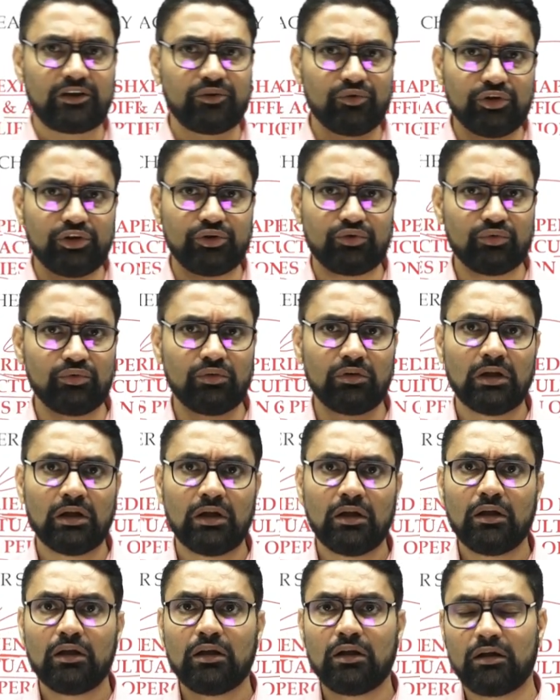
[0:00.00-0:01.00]
You need to
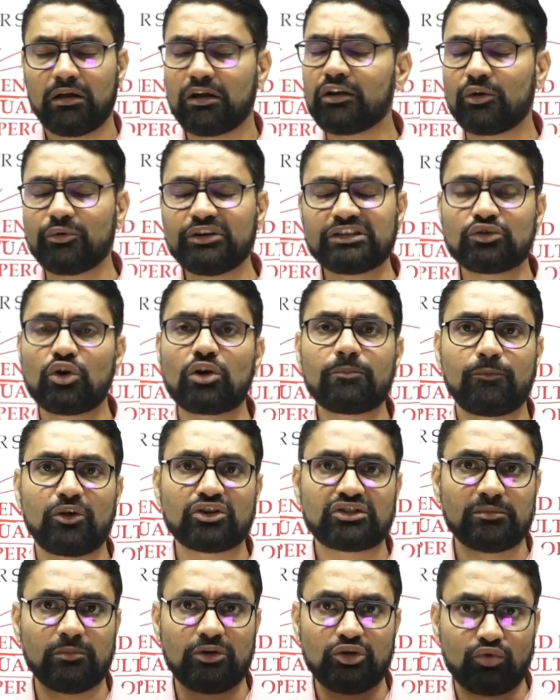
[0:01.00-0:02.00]
now it's not
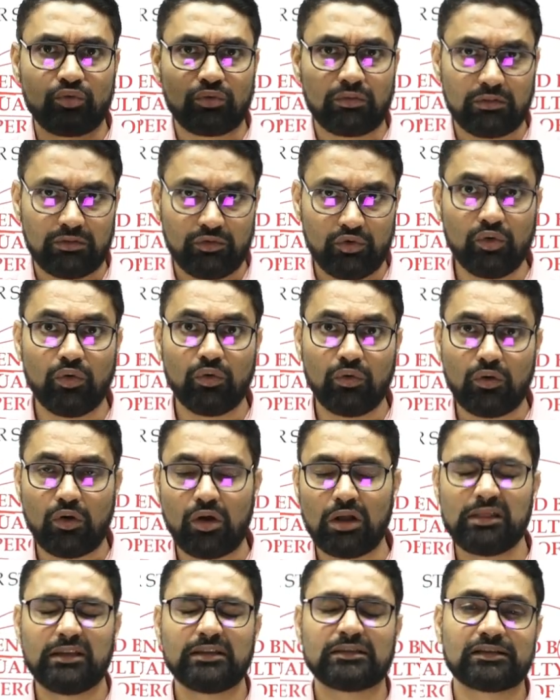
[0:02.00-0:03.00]
possible to know
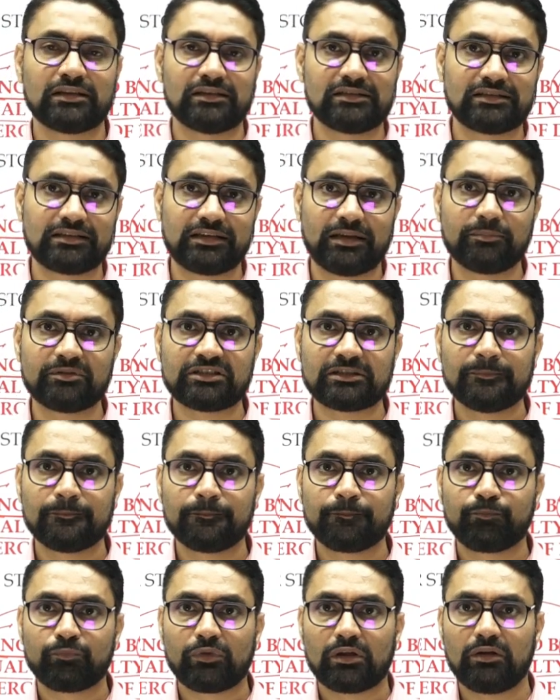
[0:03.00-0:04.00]
all these concepts,
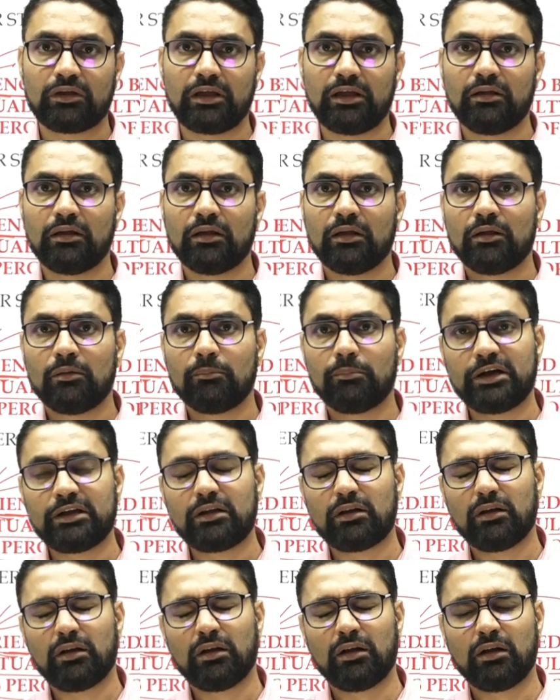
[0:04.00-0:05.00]
okay? But